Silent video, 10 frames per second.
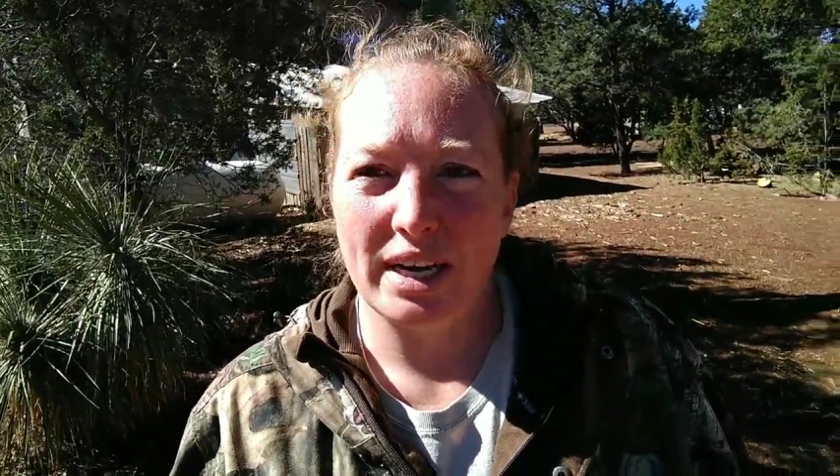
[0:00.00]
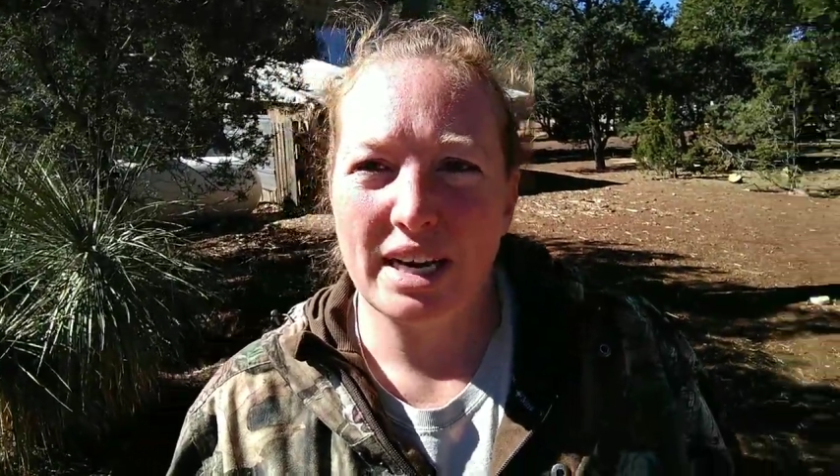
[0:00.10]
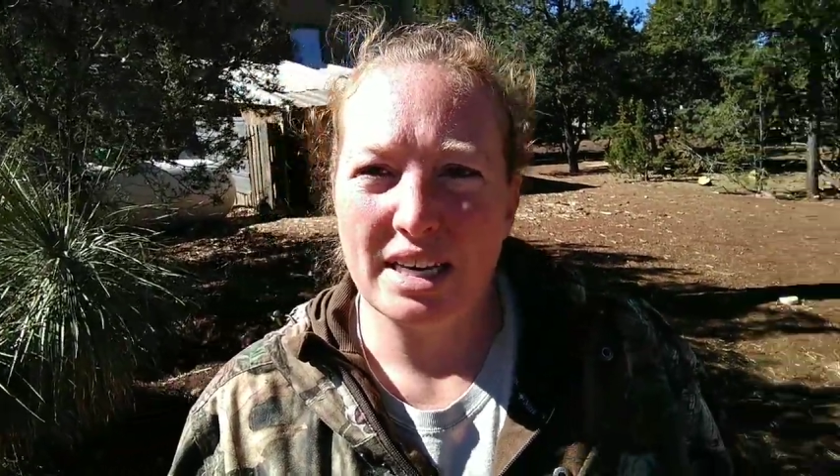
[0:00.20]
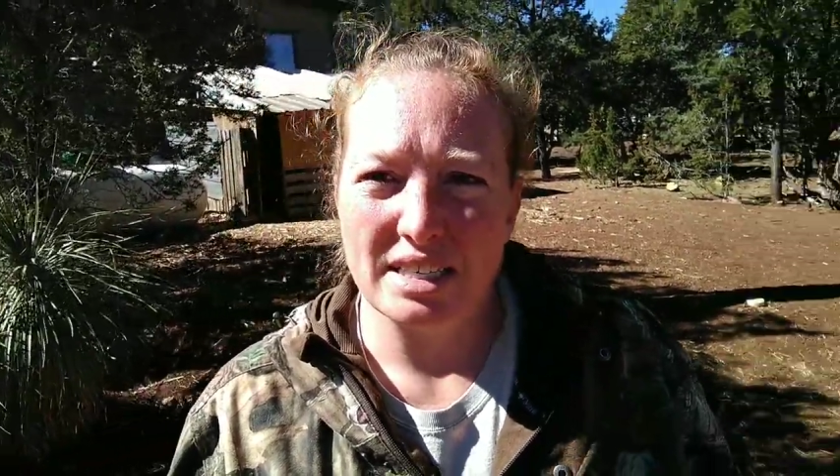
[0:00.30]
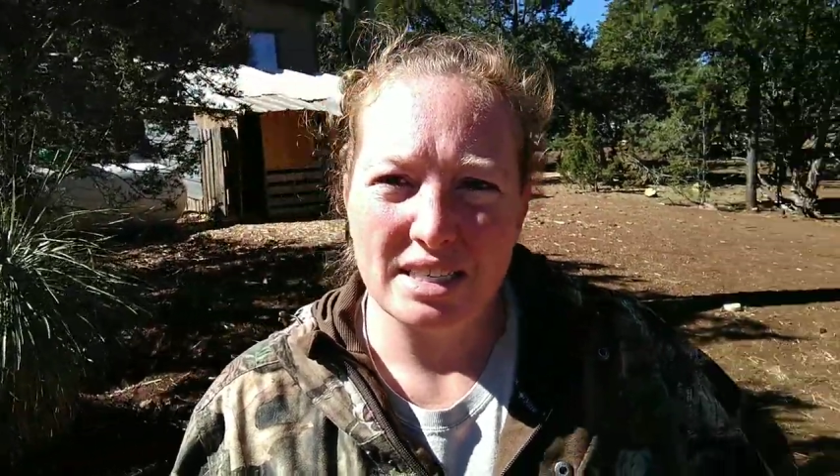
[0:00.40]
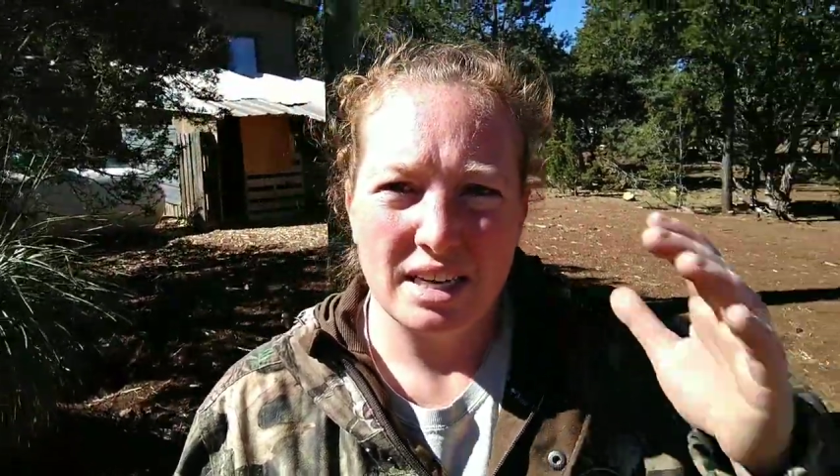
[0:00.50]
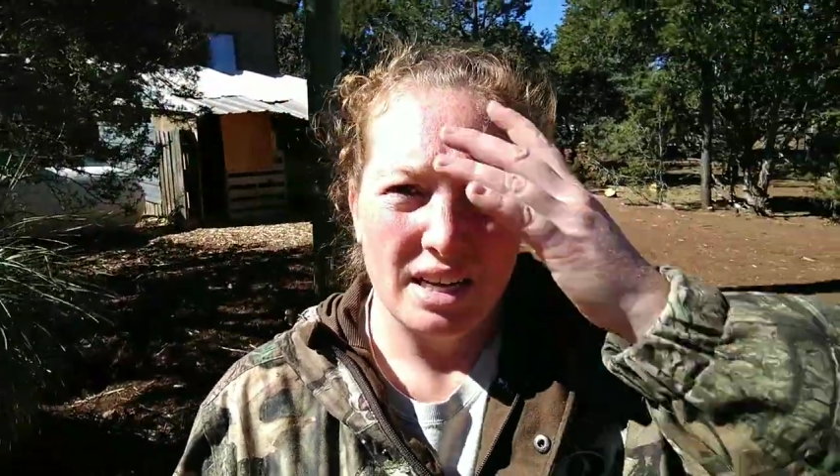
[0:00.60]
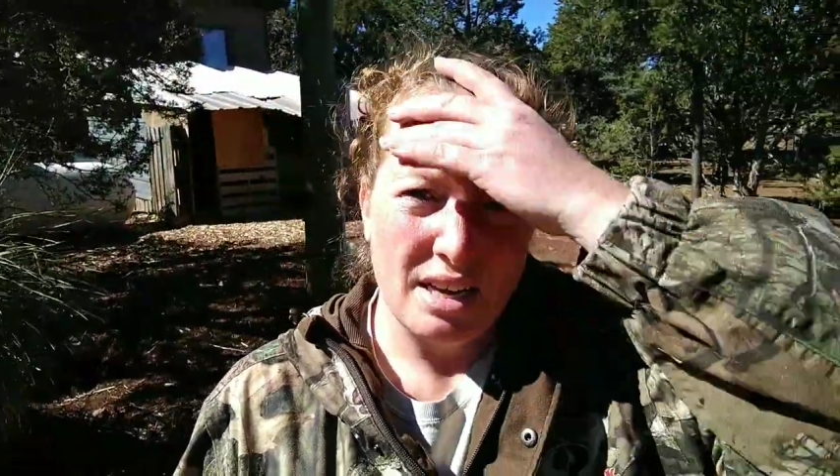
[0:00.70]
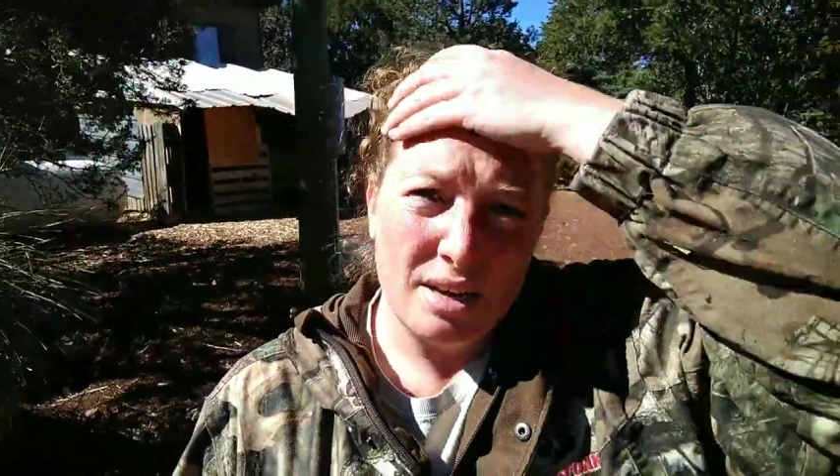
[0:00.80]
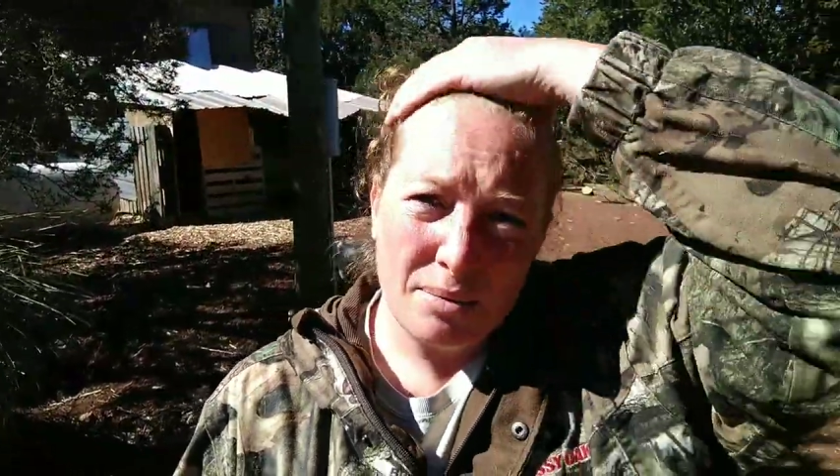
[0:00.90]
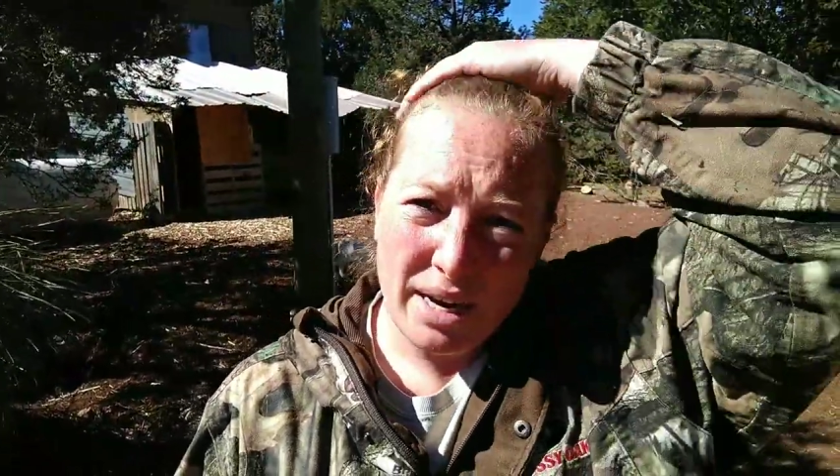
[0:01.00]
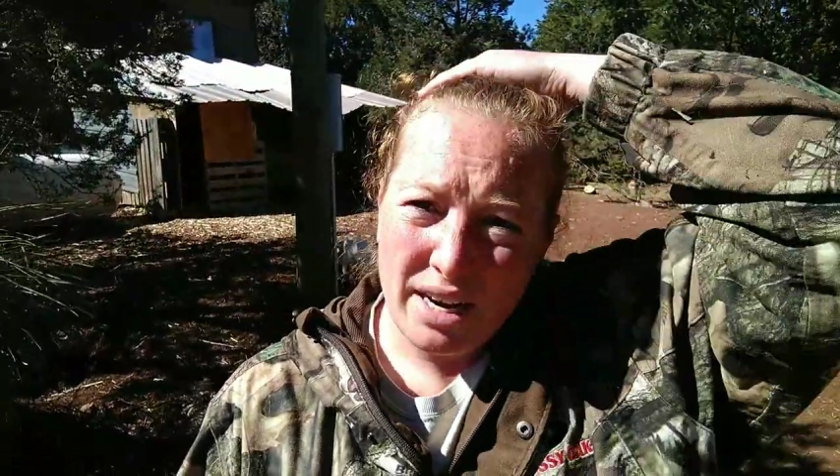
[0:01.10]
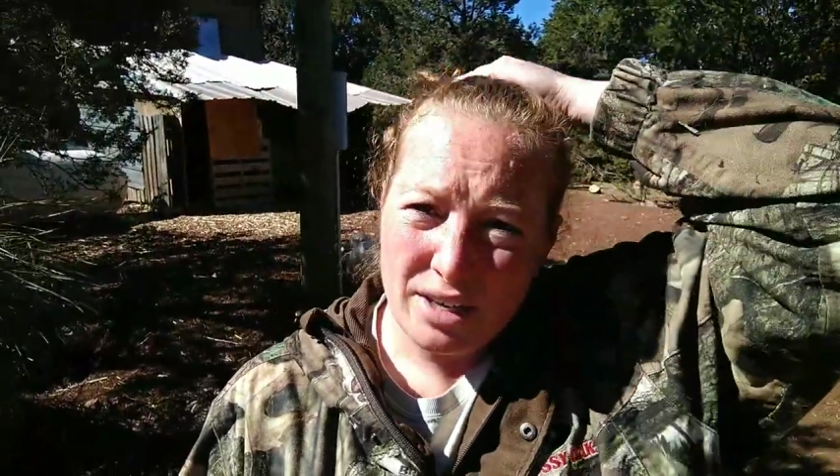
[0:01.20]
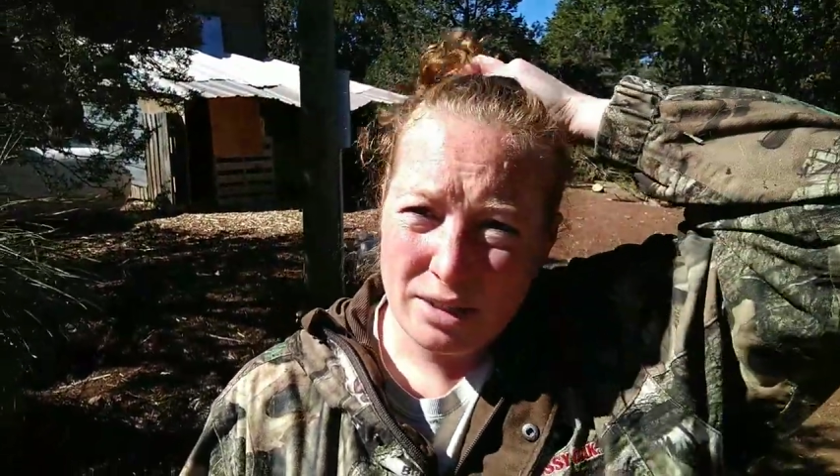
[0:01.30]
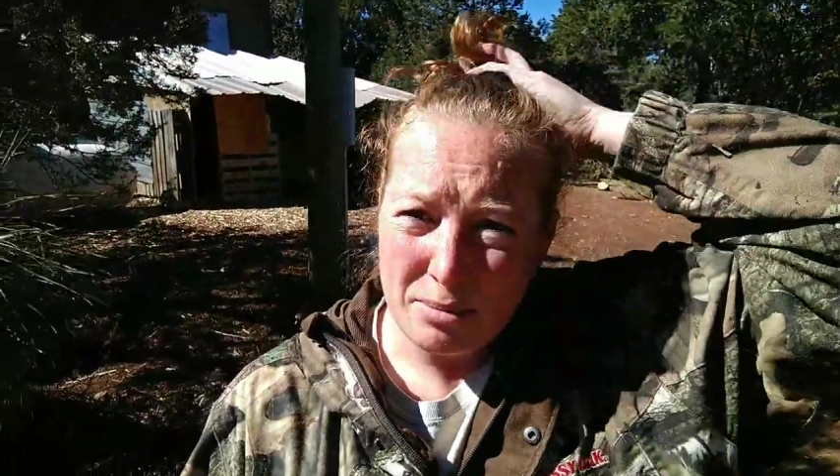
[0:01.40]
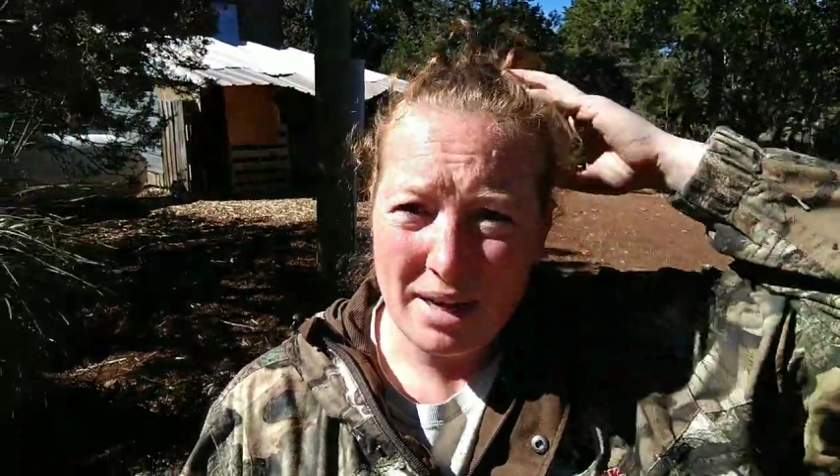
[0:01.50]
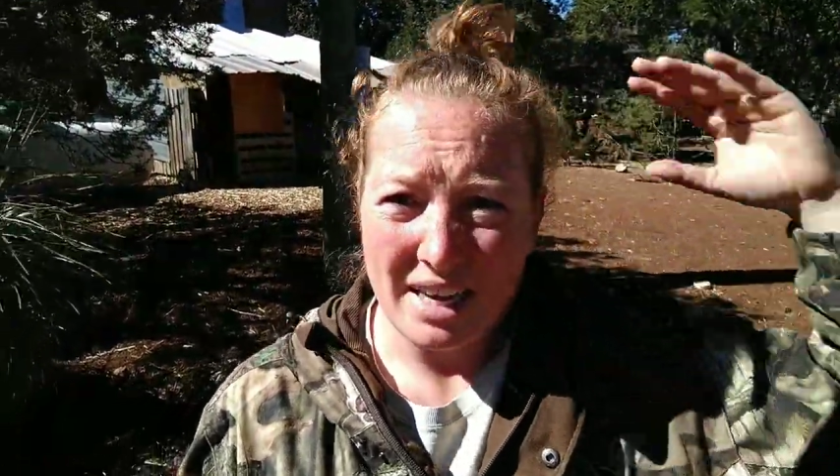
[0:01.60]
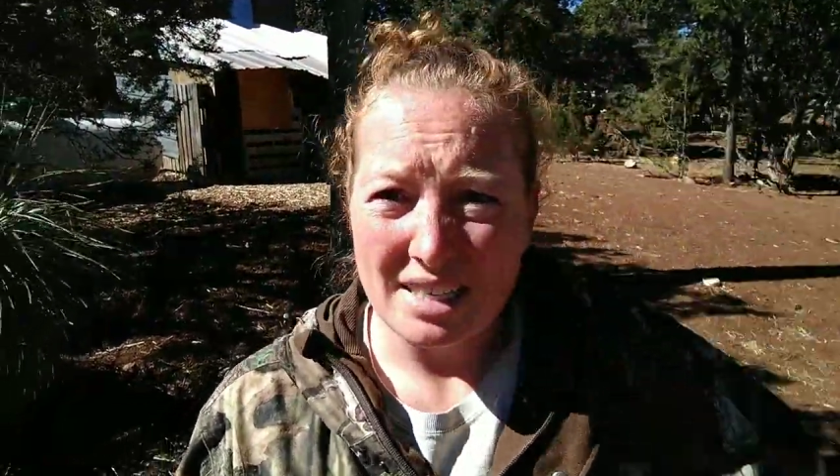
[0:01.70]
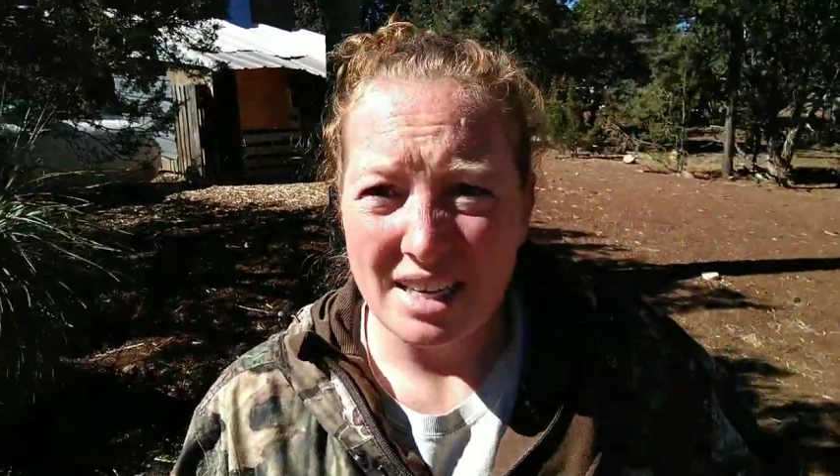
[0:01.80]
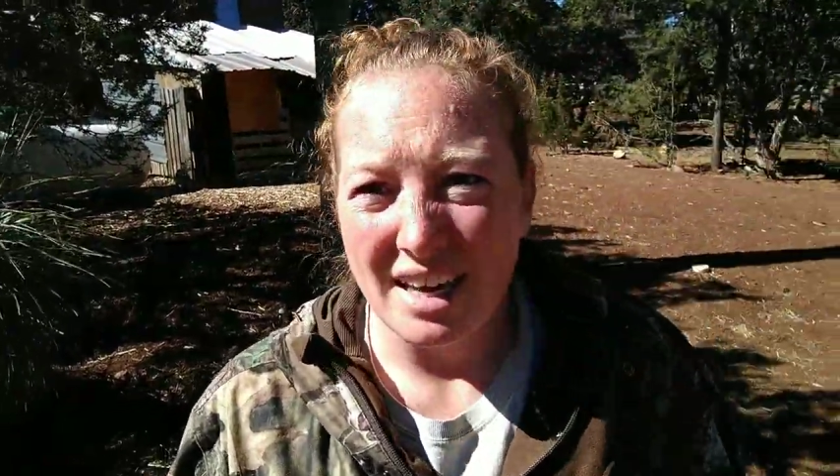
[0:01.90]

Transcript: is, my hair is a mess.